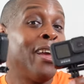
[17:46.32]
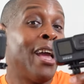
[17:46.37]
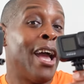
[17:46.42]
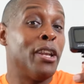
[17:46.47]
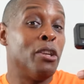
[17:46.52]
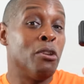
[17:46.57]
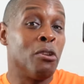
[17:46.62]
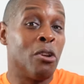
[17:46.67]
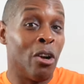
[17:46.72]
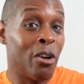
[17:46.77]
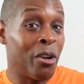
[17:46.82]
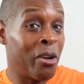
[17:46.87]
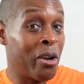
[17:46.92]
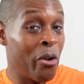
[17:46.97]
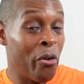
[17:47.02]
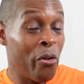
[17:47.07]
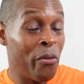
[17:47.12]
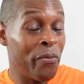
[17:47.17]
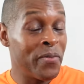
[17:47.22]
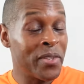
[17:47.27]
and you've got
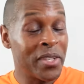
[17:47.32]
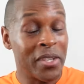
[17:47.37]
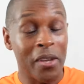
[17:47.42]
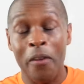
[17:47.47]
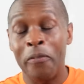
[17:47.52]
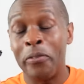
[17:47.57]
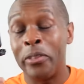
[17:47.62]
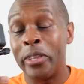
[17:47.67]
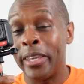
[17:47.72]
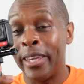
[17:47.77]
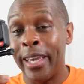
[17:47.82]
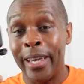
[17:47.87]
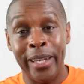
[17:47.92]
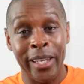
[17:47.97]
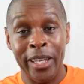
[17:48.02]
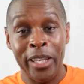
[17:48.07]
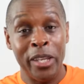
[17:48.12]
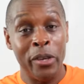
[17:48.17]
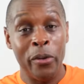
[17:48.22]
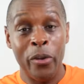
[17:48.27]
gloves, Forget
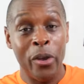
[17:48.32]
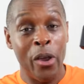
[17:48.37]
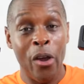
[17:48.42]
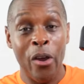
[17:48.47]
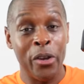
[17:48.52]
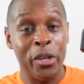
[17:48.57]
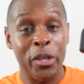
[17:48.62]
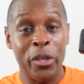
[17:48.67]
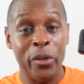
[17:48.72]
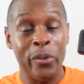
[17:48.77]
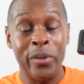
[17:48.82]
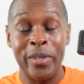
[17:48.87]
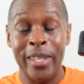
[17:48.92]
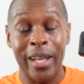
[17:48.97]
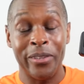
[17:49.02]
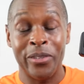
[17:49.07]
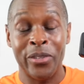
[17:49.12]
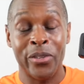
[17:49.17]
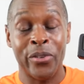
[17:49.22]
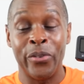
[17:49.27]
it you can't use
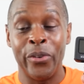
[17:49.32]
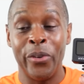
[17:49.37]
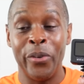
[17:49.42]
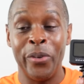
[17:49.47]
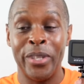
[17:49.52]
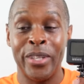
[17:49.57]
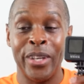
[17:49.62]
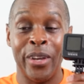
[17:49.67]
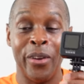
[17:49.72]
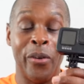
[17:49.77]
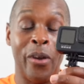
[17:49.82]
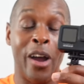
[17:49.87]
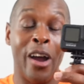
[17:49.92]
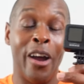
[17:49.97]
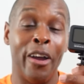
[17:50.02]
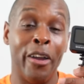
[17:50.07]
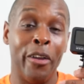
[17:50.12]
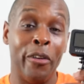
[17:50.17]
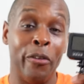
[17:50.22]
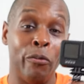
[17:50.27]
that screw so
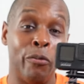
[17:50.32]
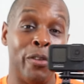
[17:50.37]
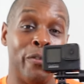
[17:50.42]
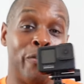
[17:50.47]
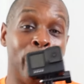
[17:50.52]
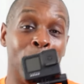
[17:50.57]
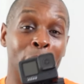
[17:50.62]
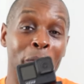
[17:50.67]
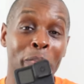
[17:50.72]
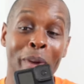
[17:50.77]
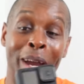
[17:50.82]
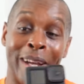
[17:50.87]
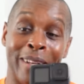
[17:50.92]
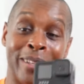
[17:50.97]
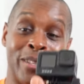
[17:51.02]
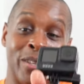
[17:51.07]
I revert back